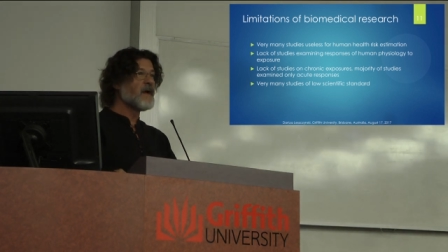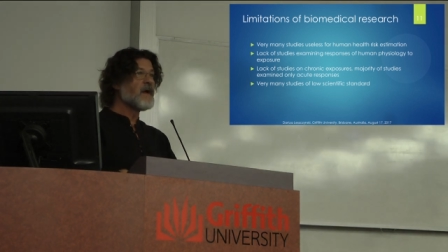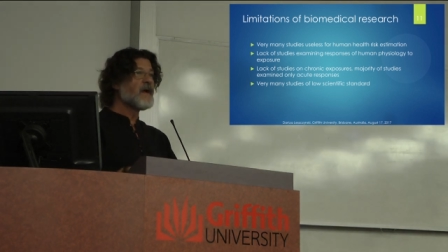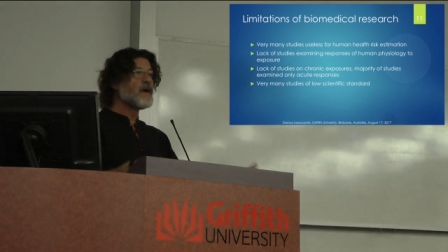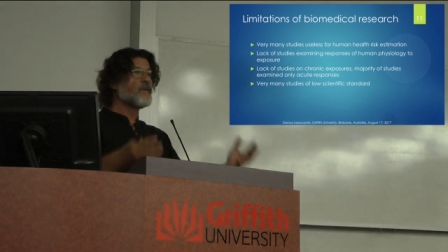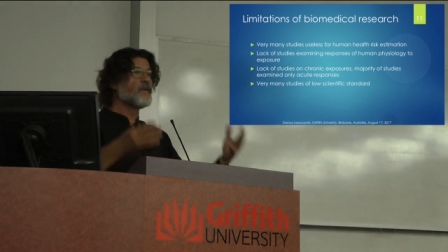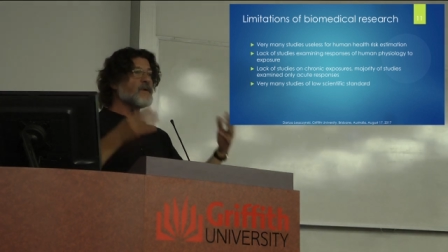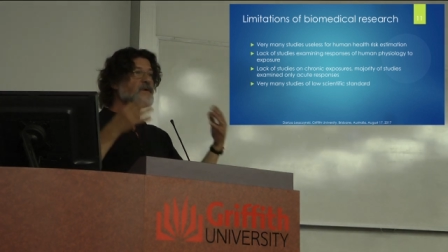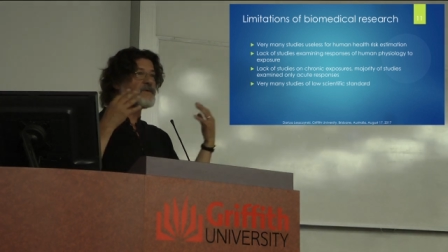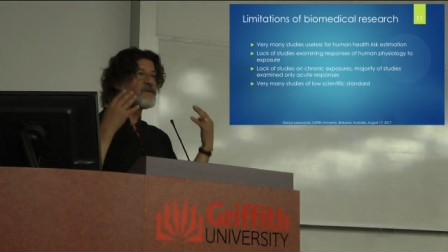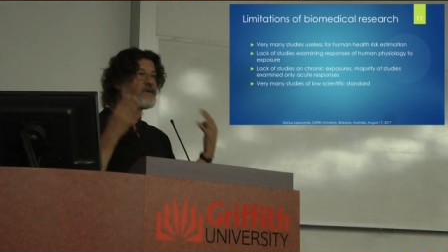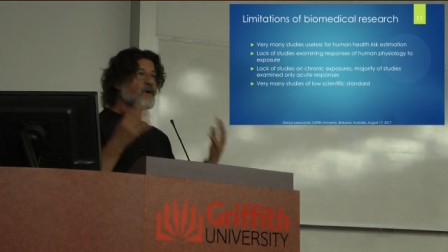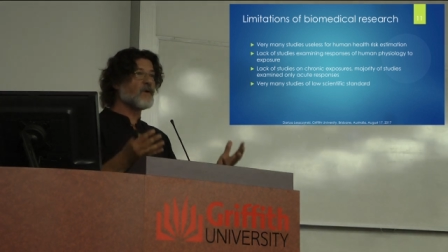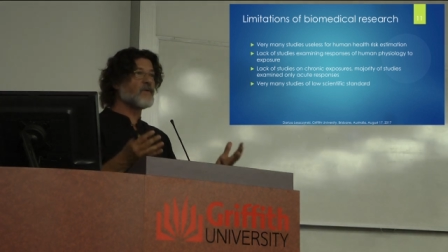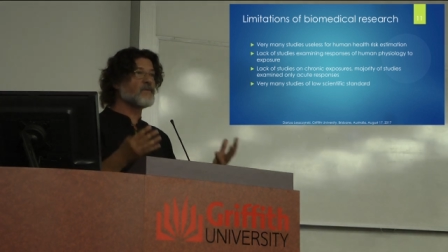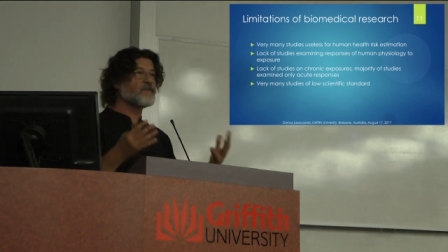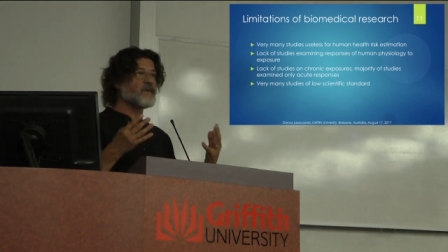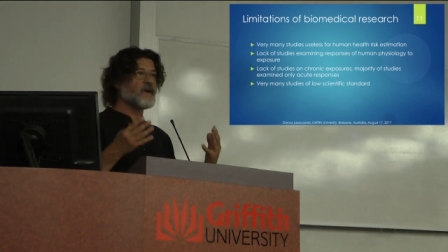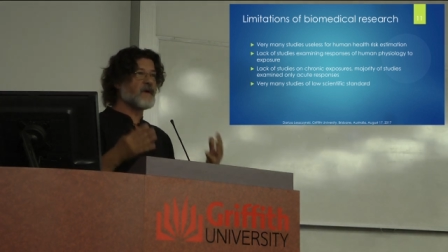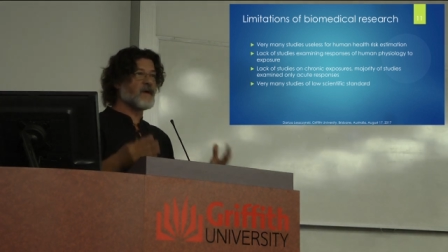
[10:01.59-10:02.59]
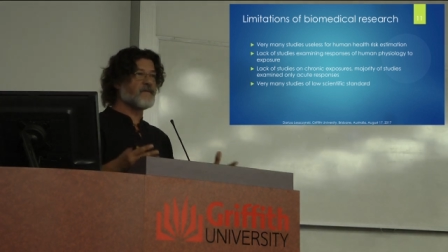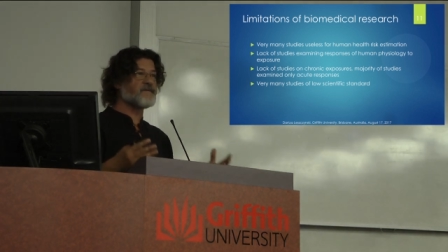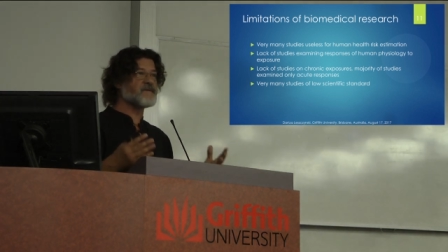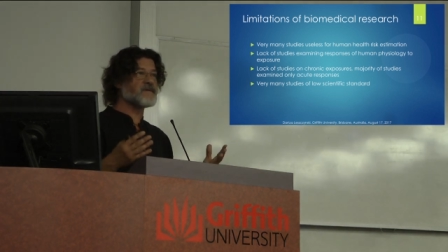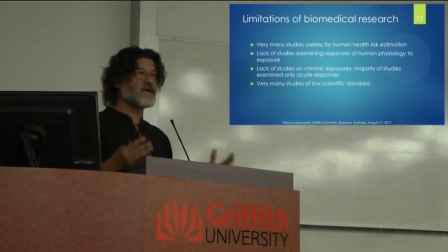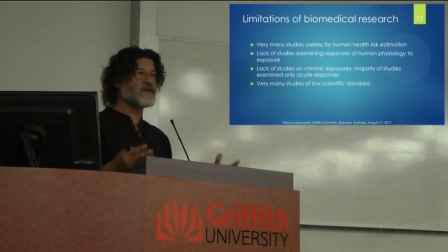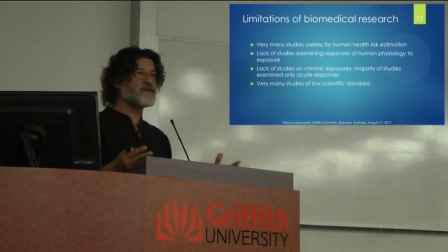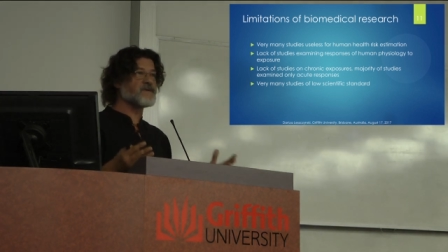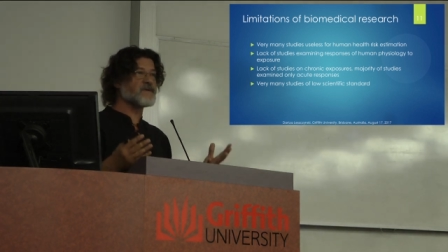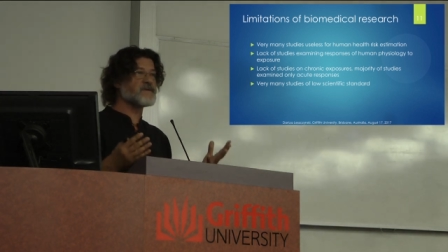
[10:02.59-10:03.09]
We don't have
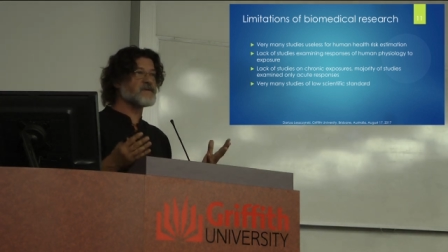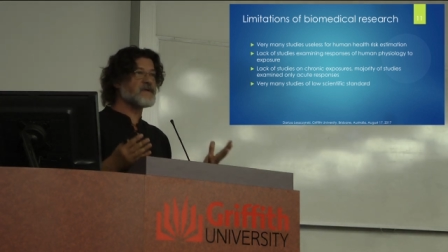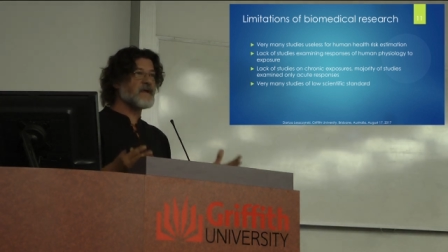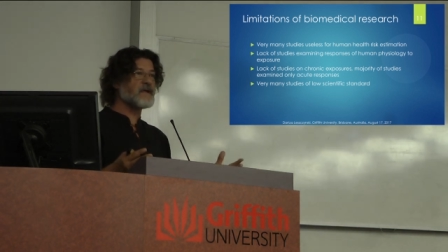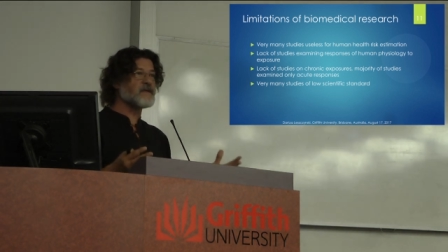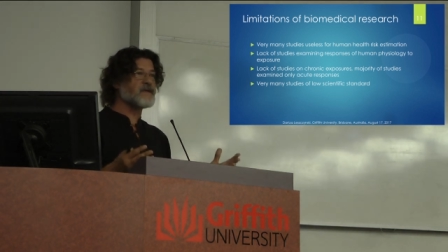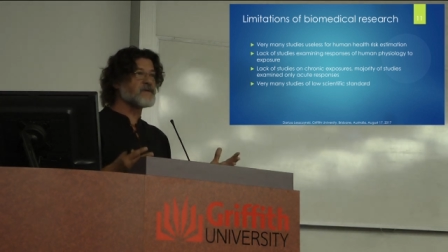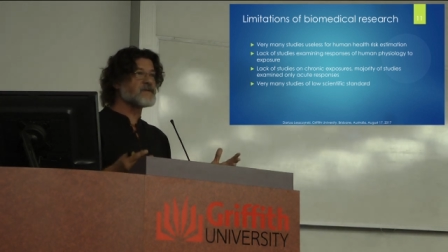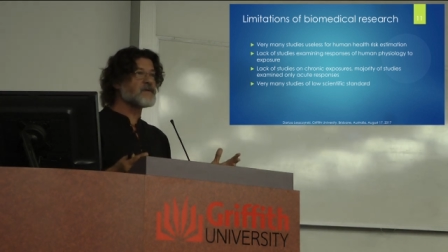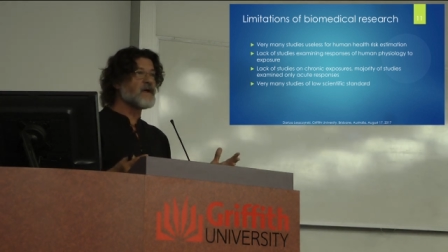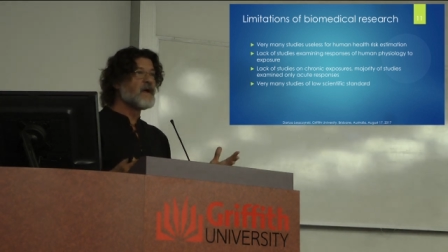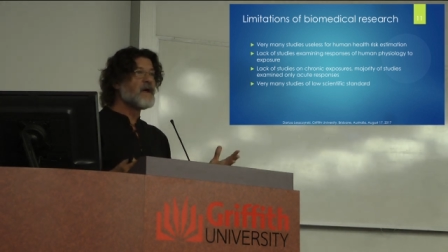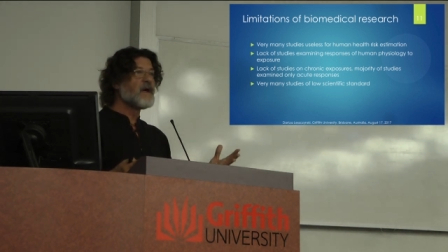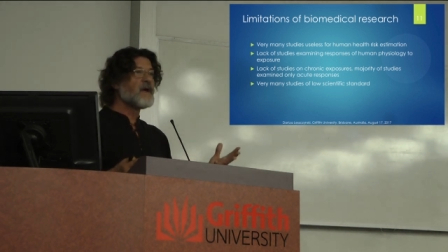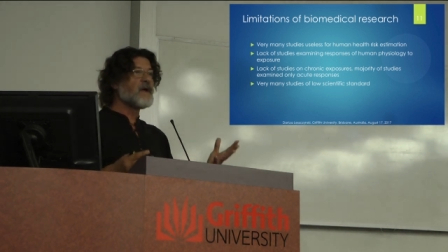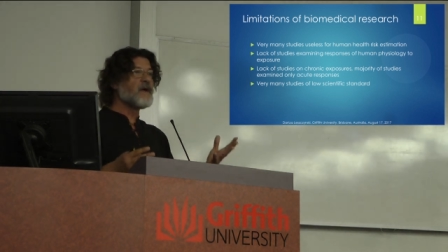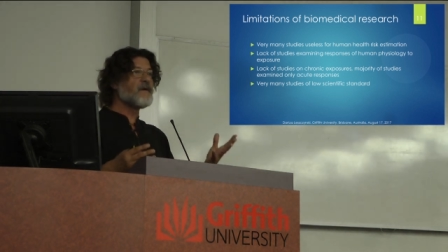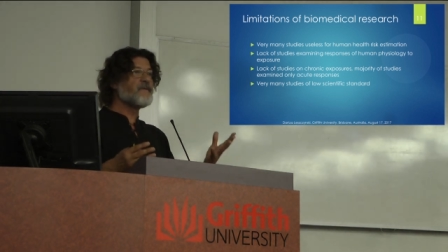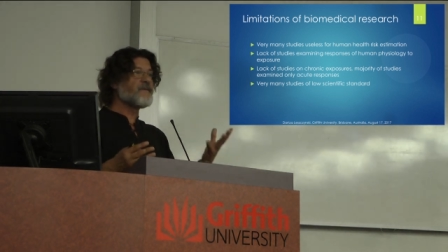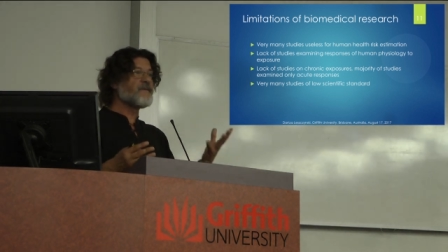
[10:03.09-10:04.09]
such studies. If